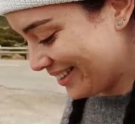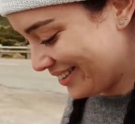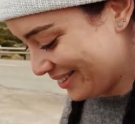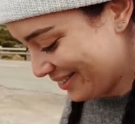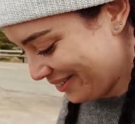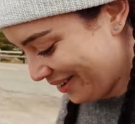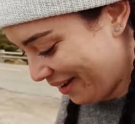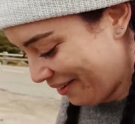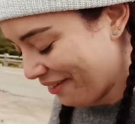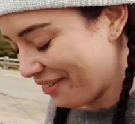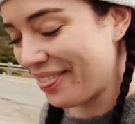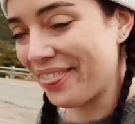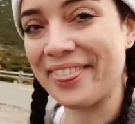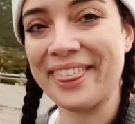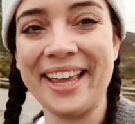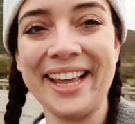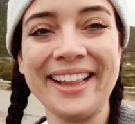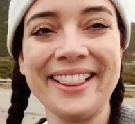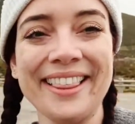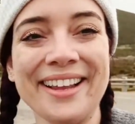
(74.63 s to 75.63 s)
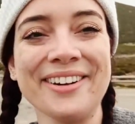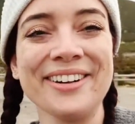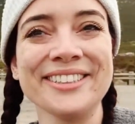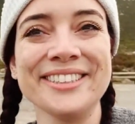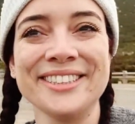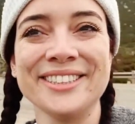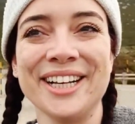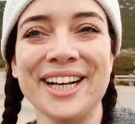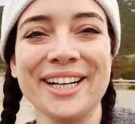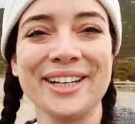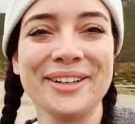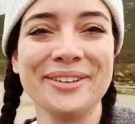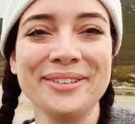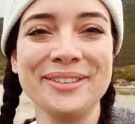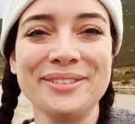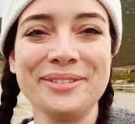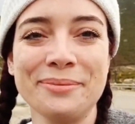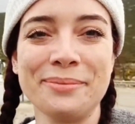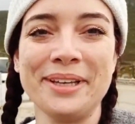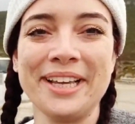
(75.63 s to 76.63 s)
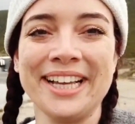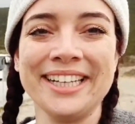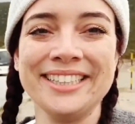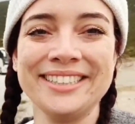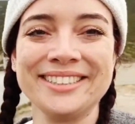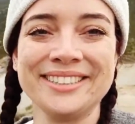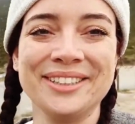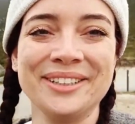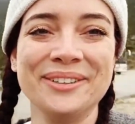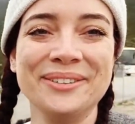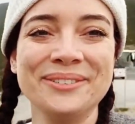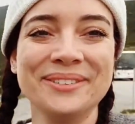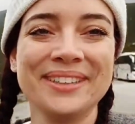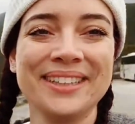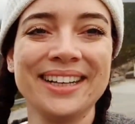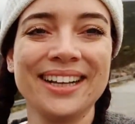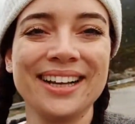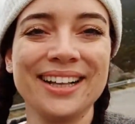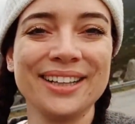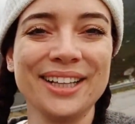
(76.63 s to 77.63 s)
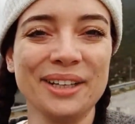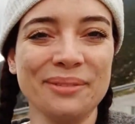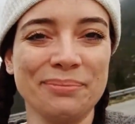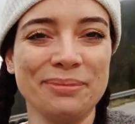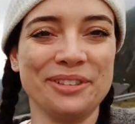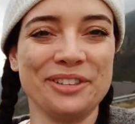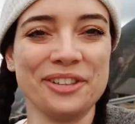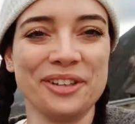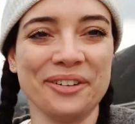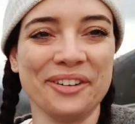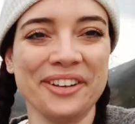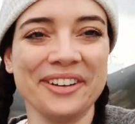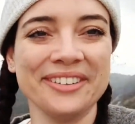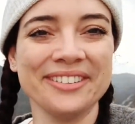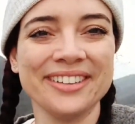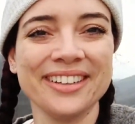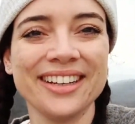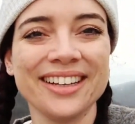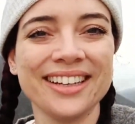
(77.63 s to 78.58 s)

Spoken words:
Although I think there's not going to be any snow. Let me show you.